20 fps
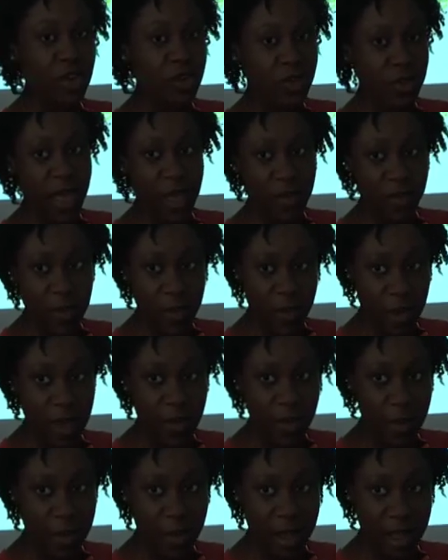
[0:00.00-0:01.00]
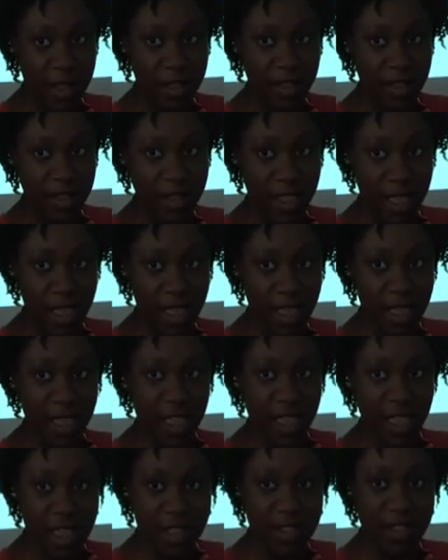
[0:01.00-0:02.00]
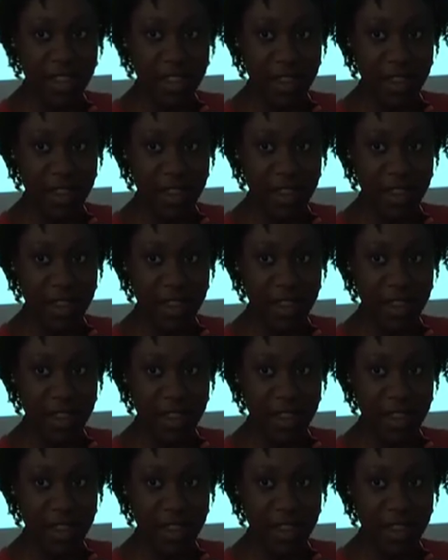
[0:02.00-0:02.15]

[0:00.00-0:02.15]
you have to bear in mind that it's